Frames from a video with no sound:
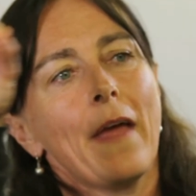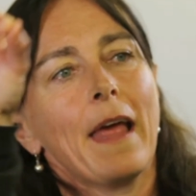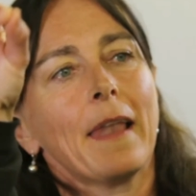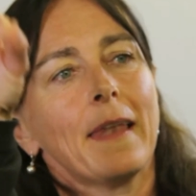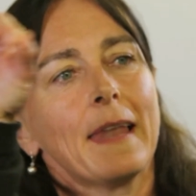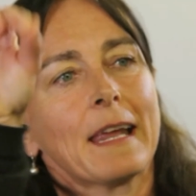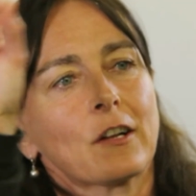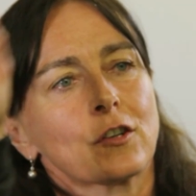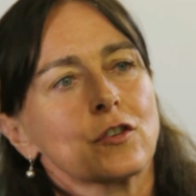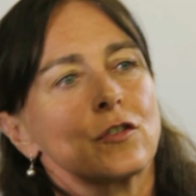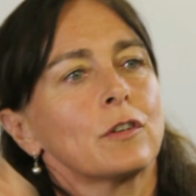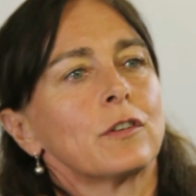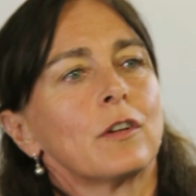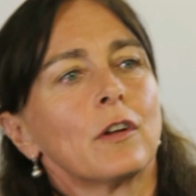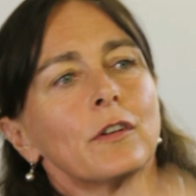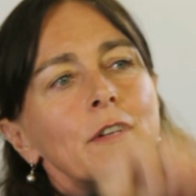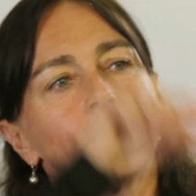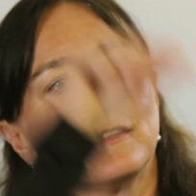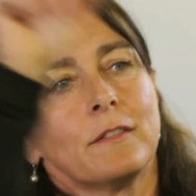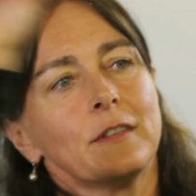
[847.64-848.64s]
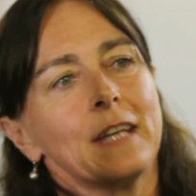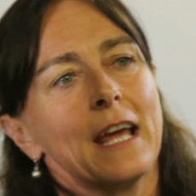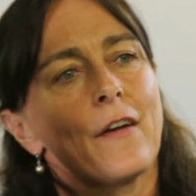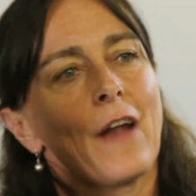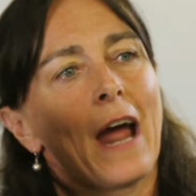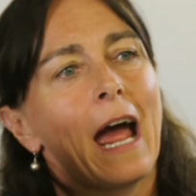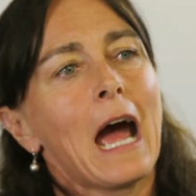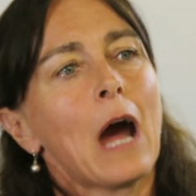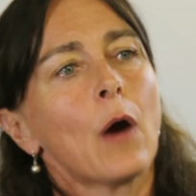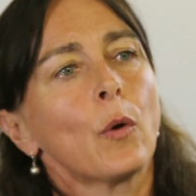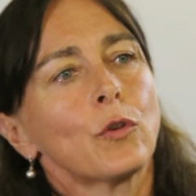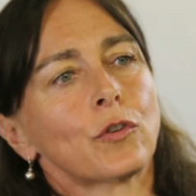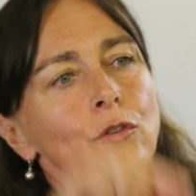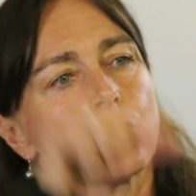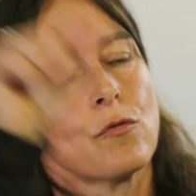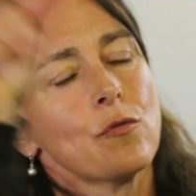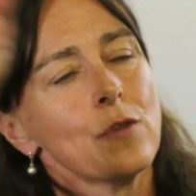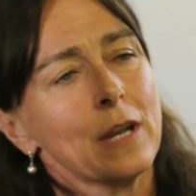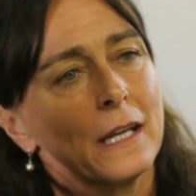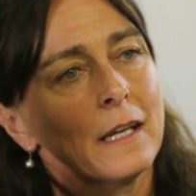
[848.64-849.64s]
electron on their outer
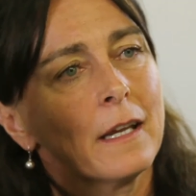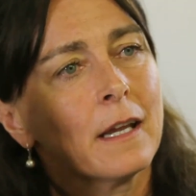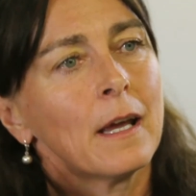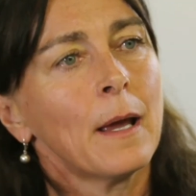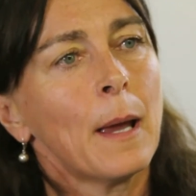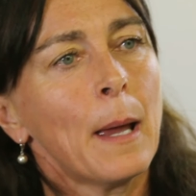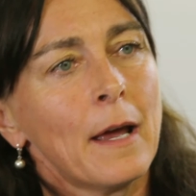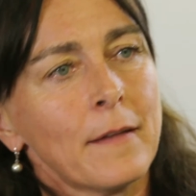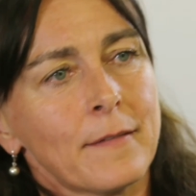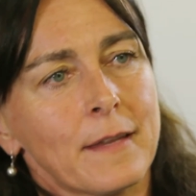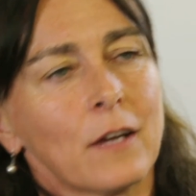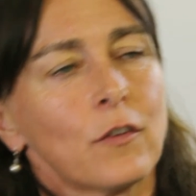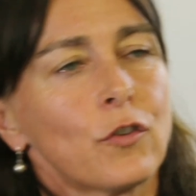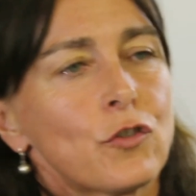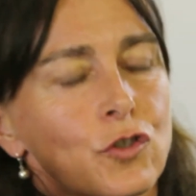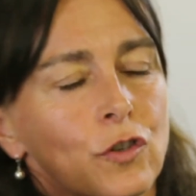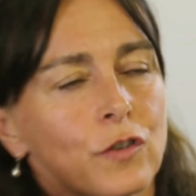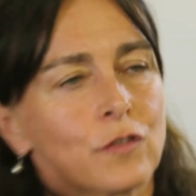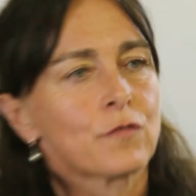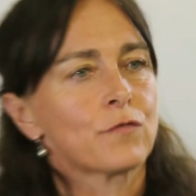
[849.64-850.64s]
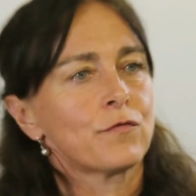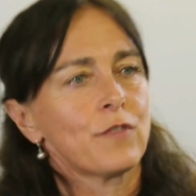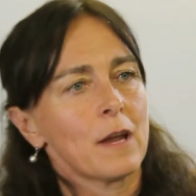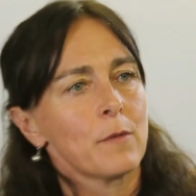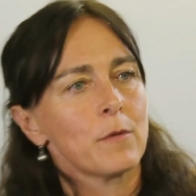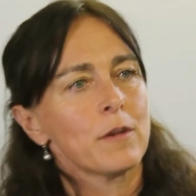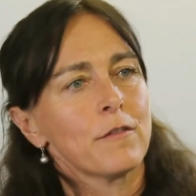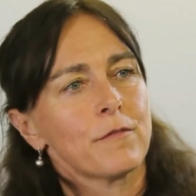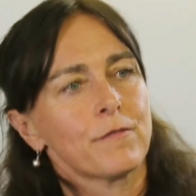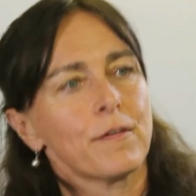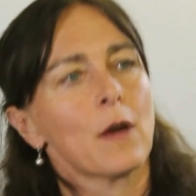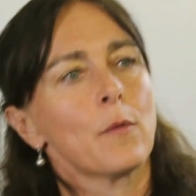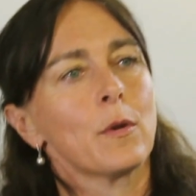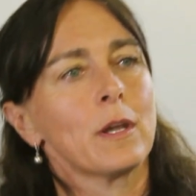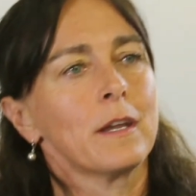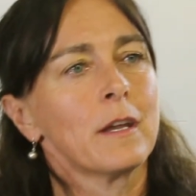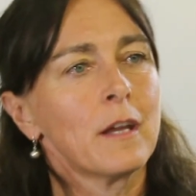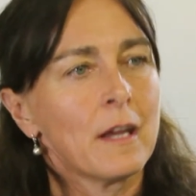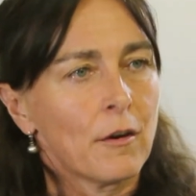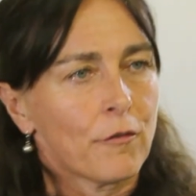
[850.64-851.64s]
ring that is just very, very
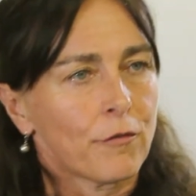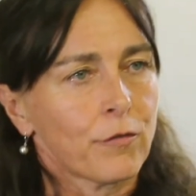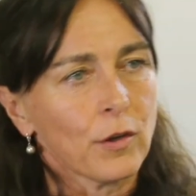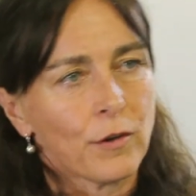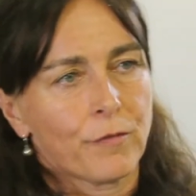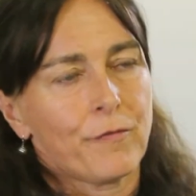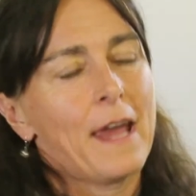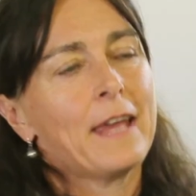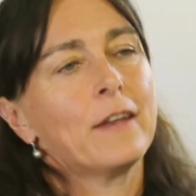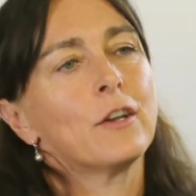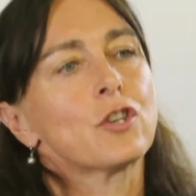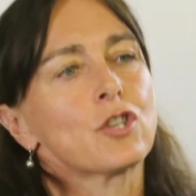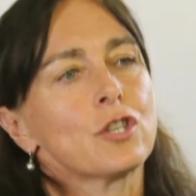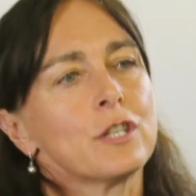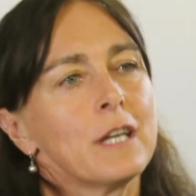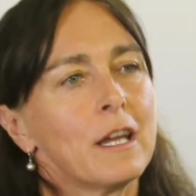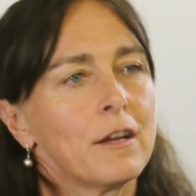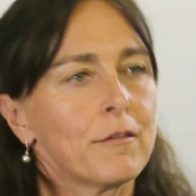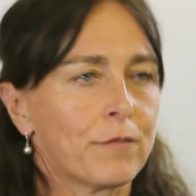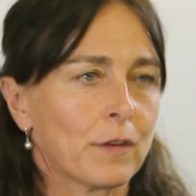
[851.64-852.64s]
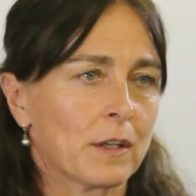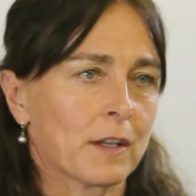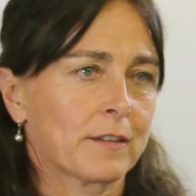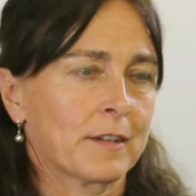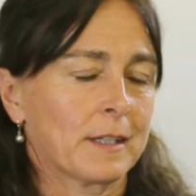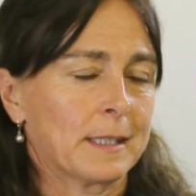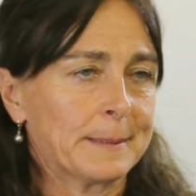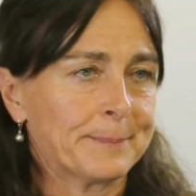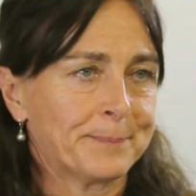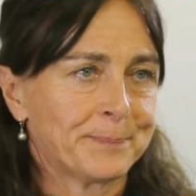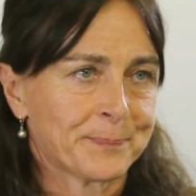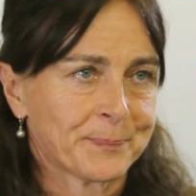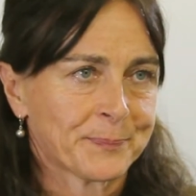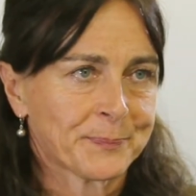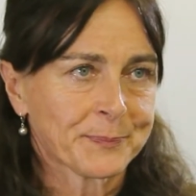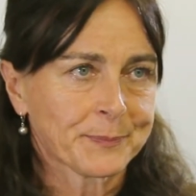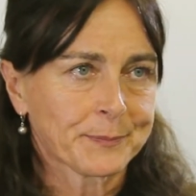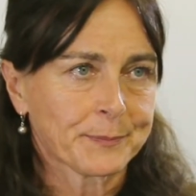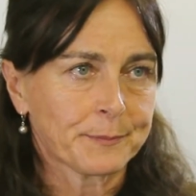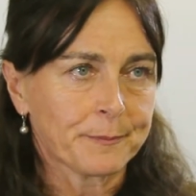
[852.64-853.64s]
full of energy and volatile.
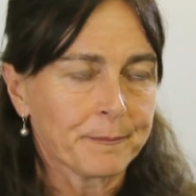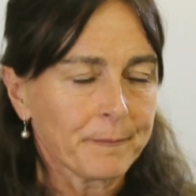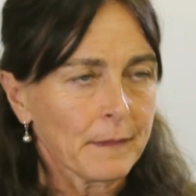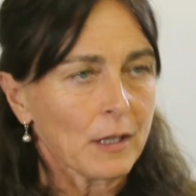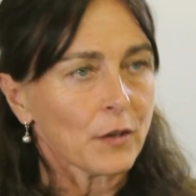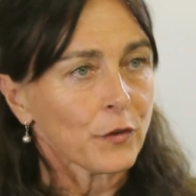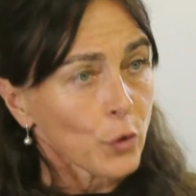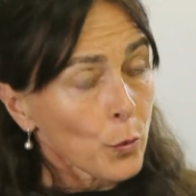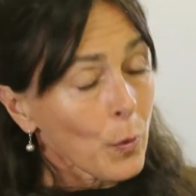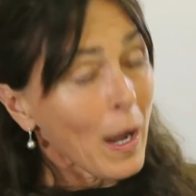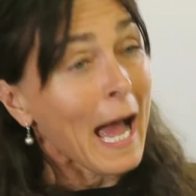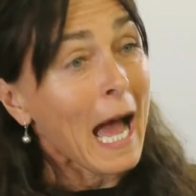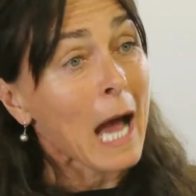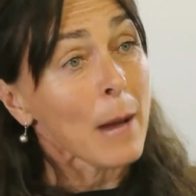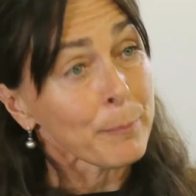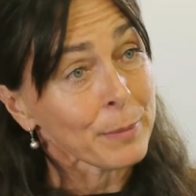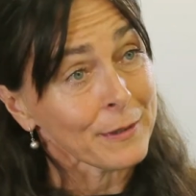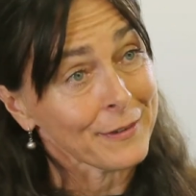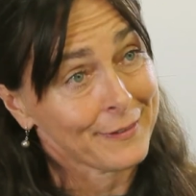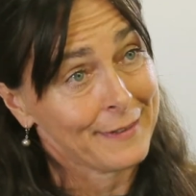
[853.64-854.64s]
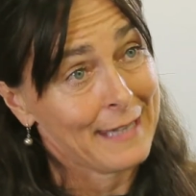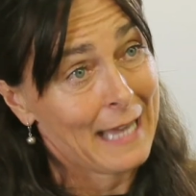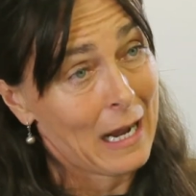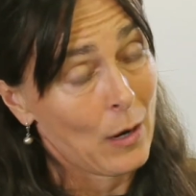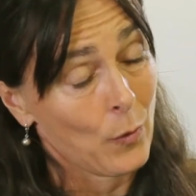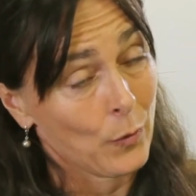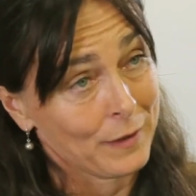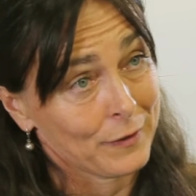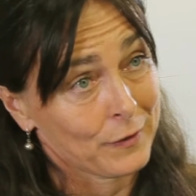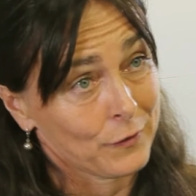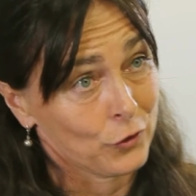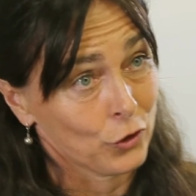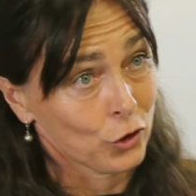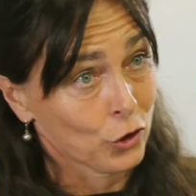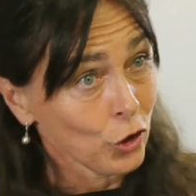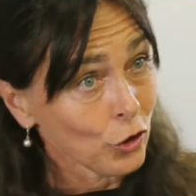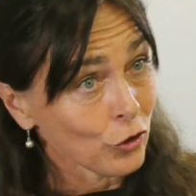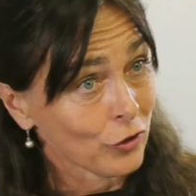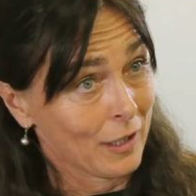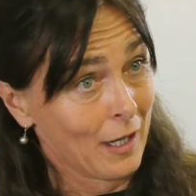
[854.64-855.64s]
So what happens now is the
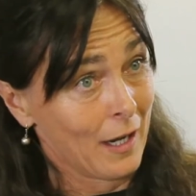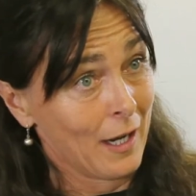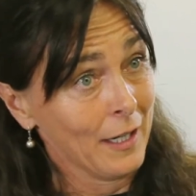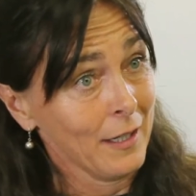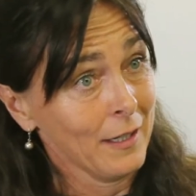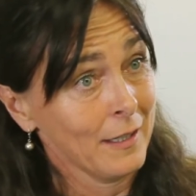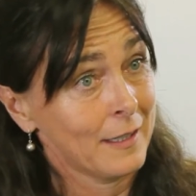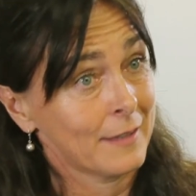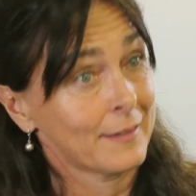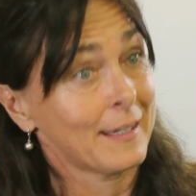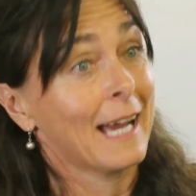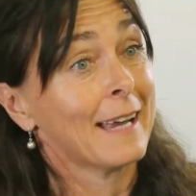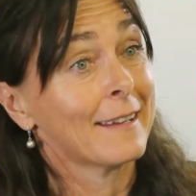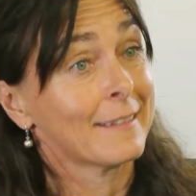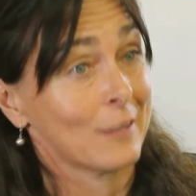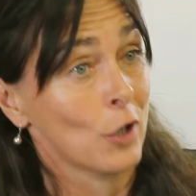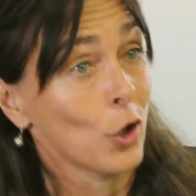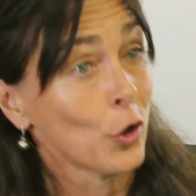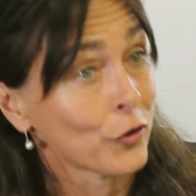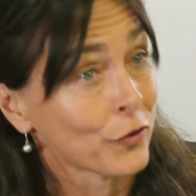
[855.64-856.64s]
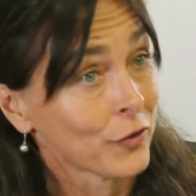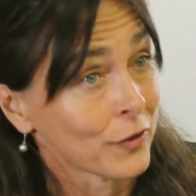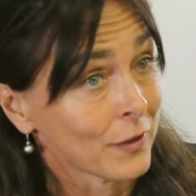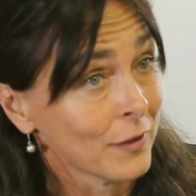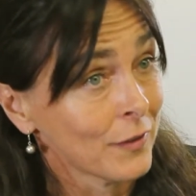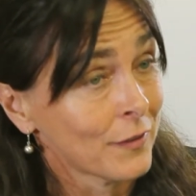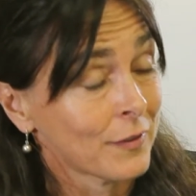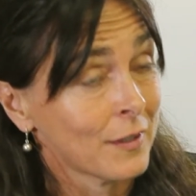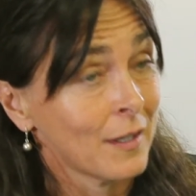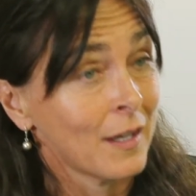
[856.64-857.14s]
good guy, the antioxidant,